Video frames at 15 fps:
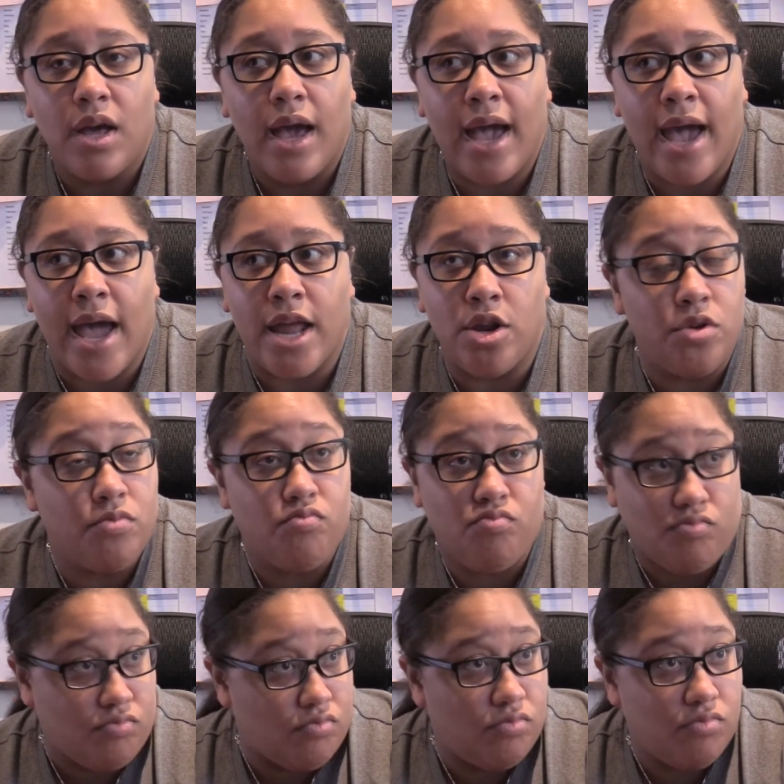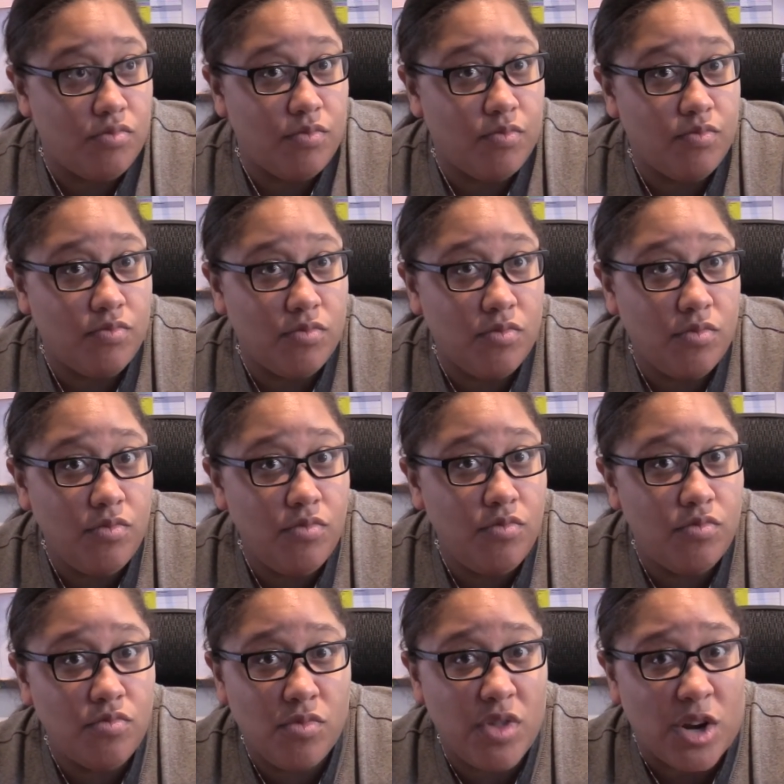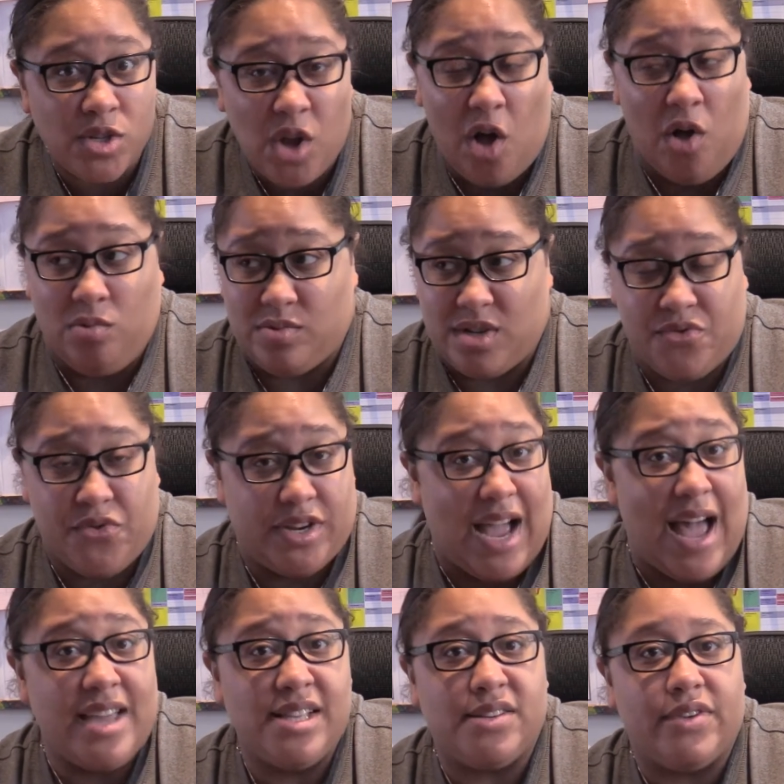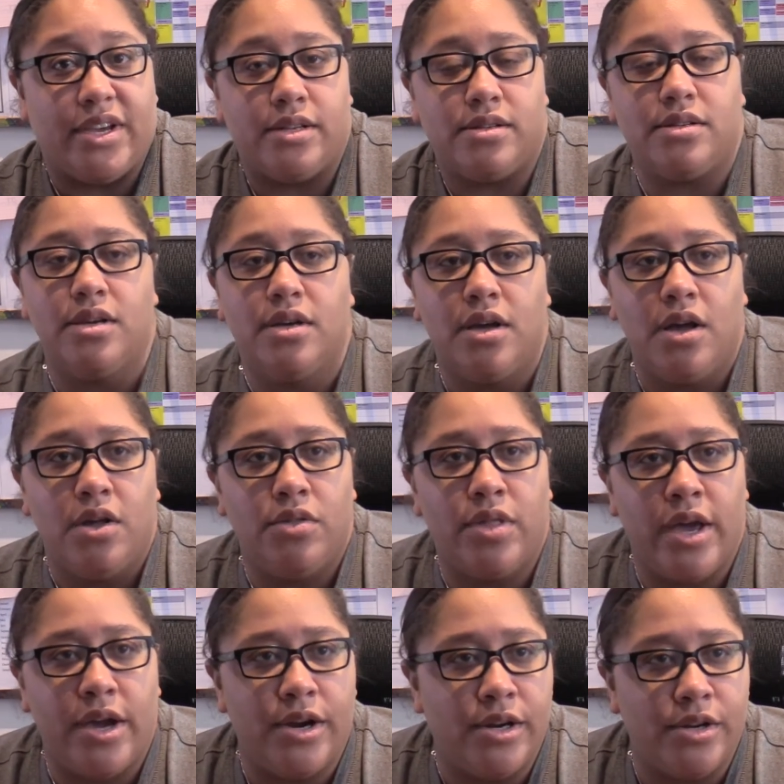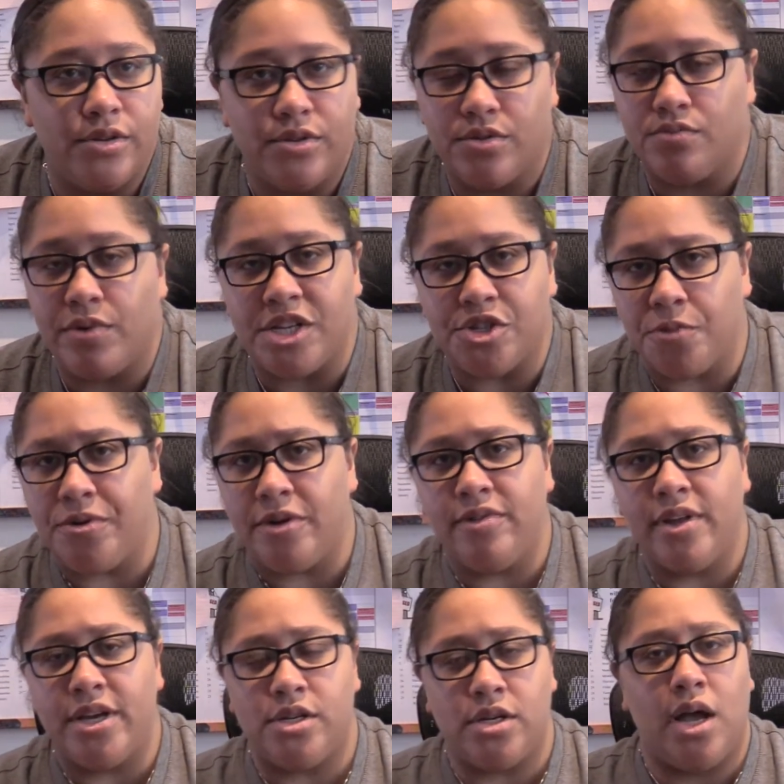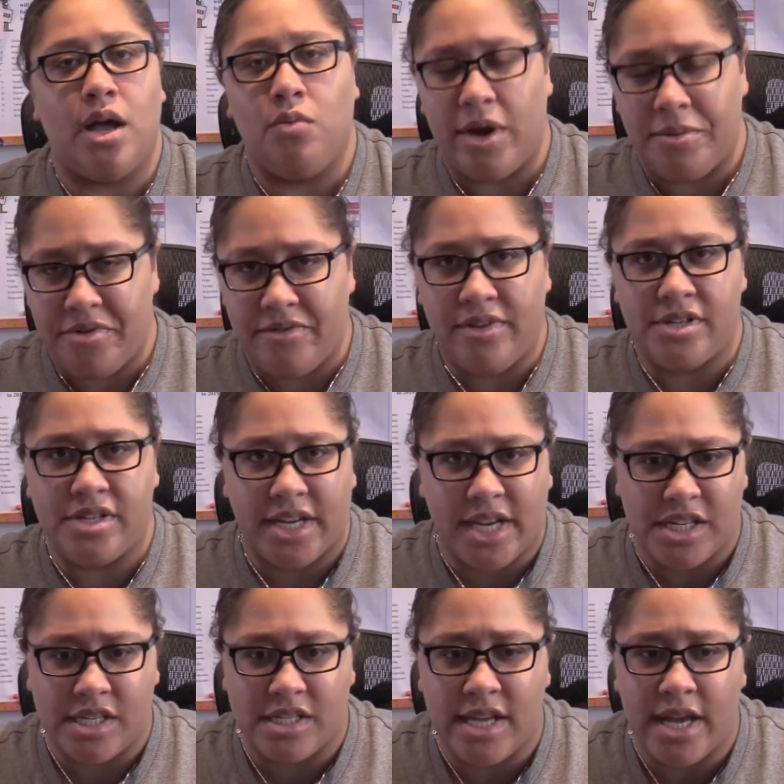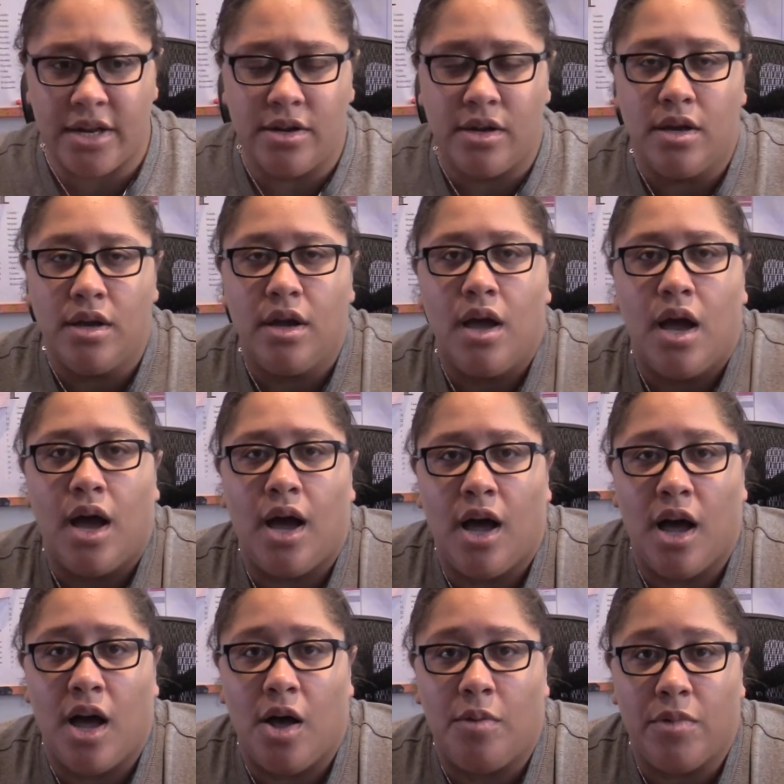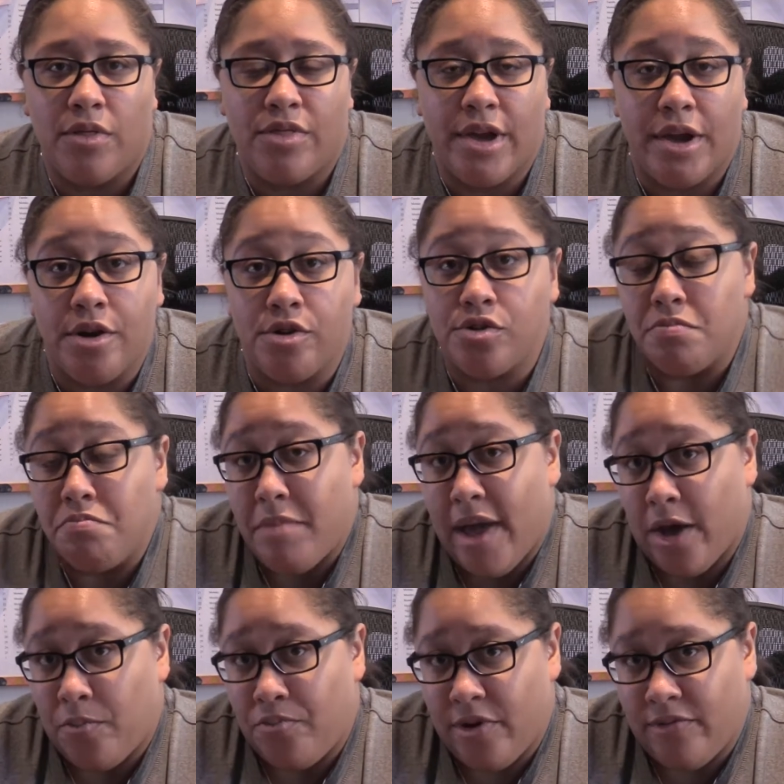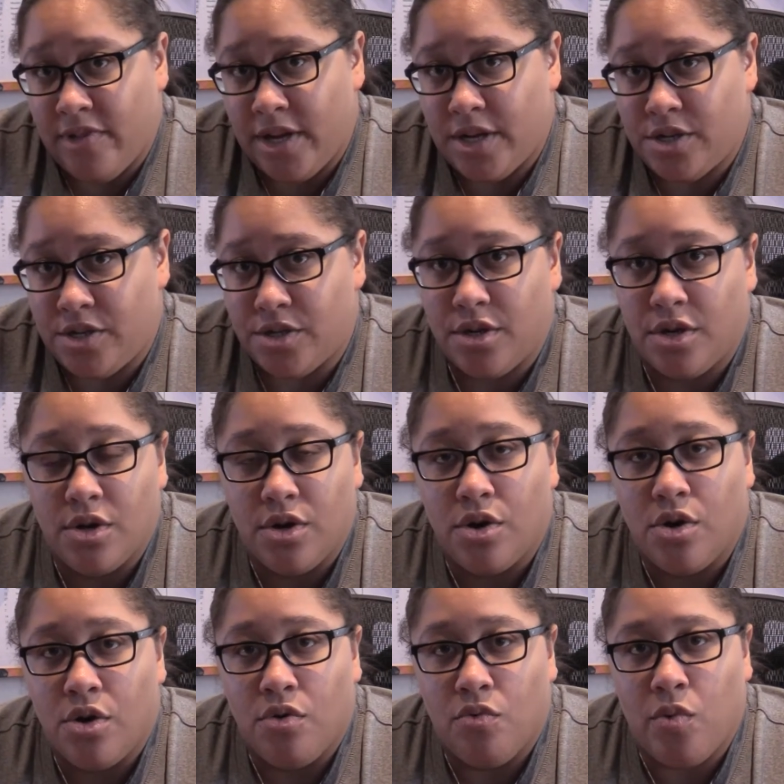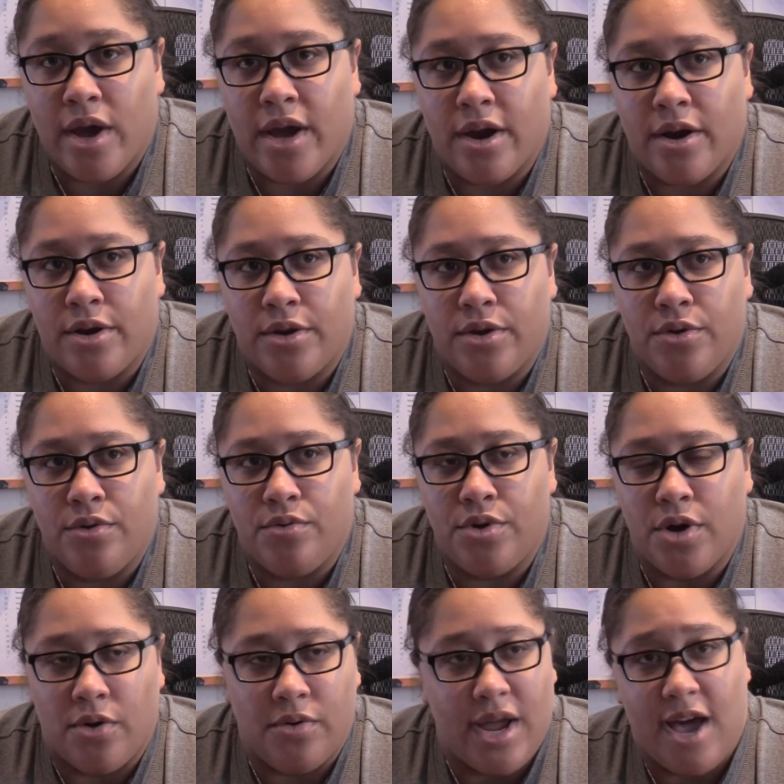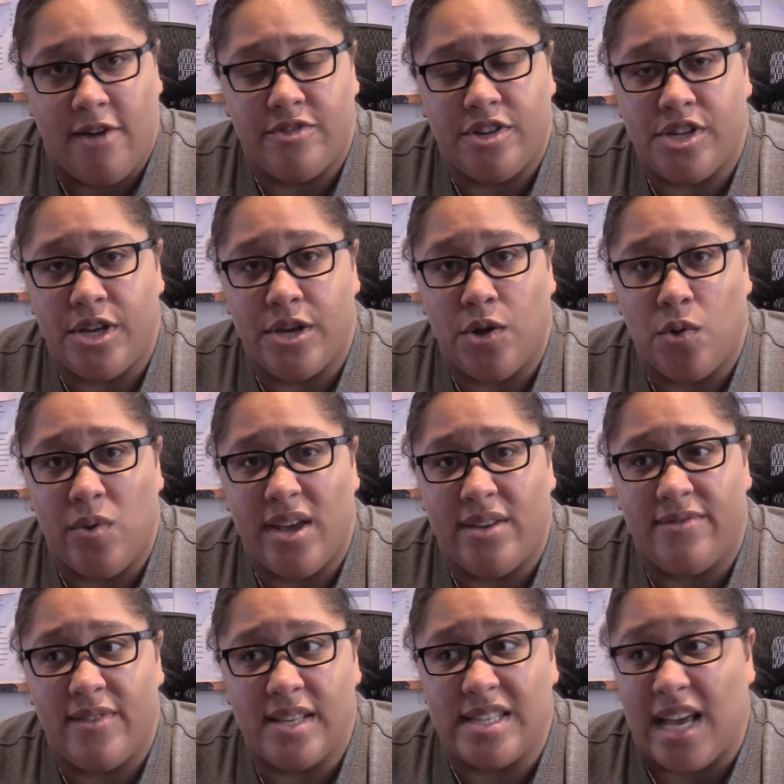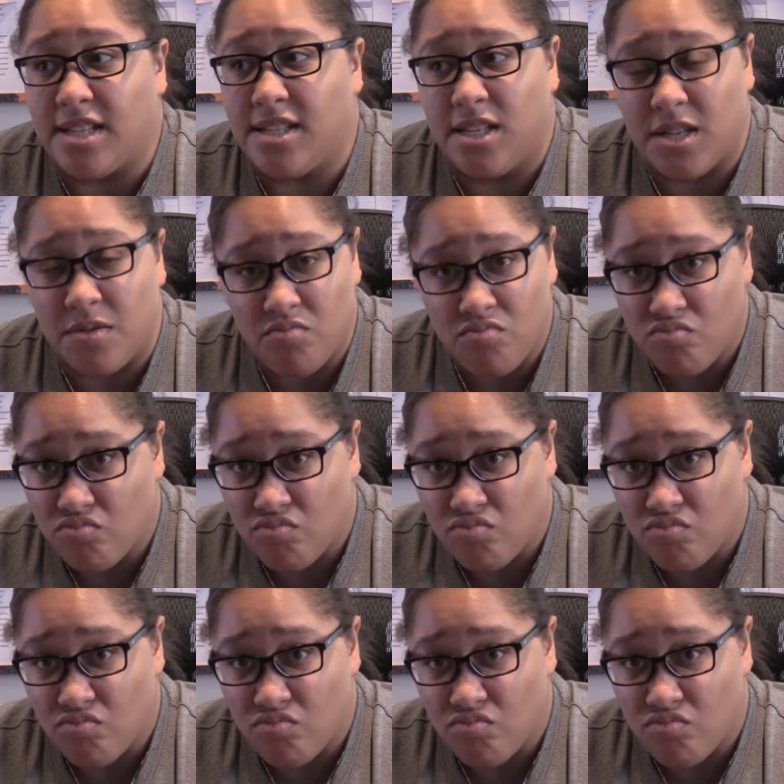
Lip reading: And there's all different kinds of it. There's racial privilege, white privilege, like I just said. There's male privilege, where you don't have to deal with sexism